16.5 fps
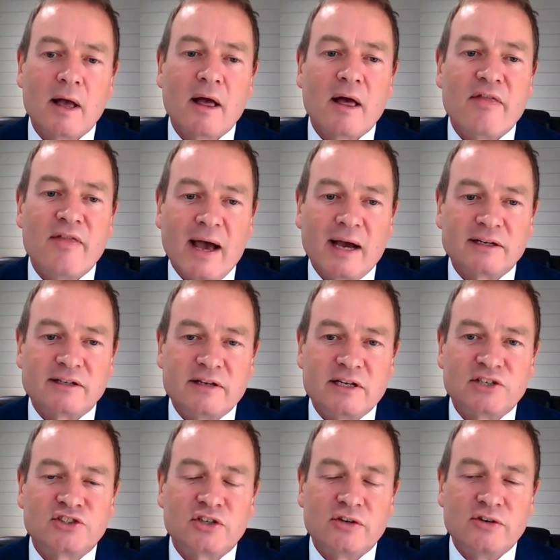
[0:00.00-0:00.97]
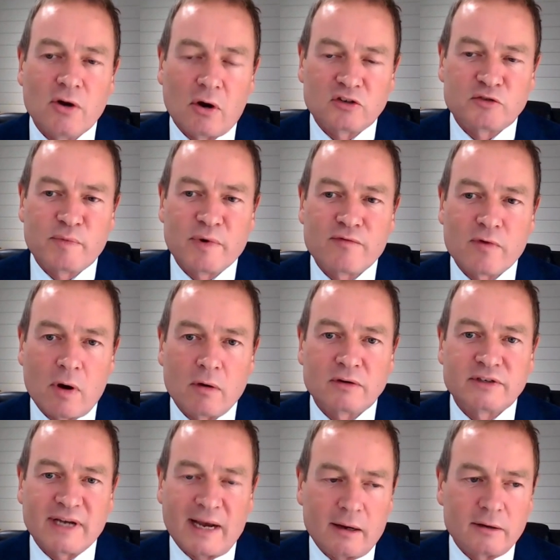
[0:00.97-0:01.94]
that this should not be
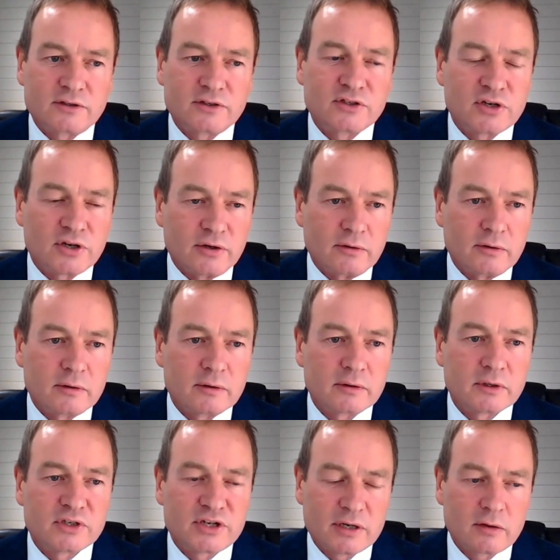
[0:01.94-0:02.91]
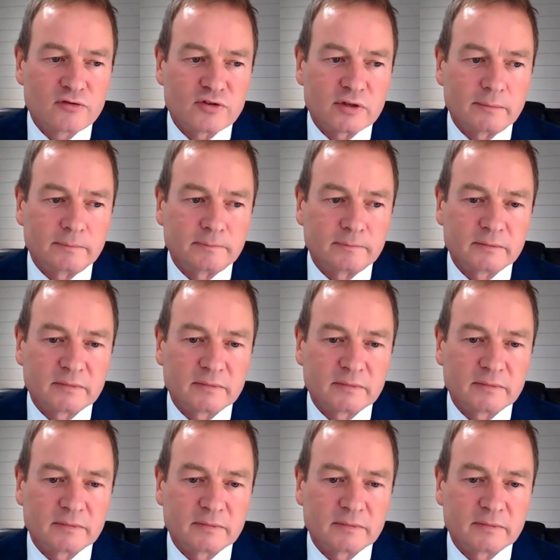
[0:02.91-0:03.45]
rolled out to the children.